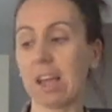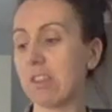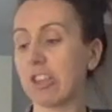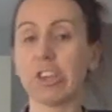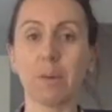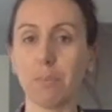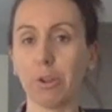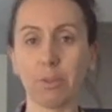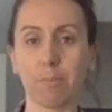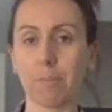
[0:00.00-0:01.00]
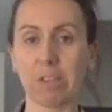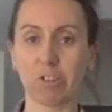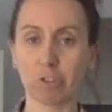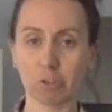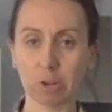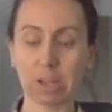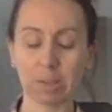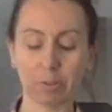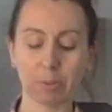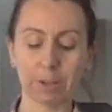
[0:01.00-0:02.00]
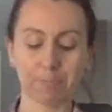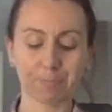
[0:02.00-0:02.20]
and then you can put the mixture straight into it.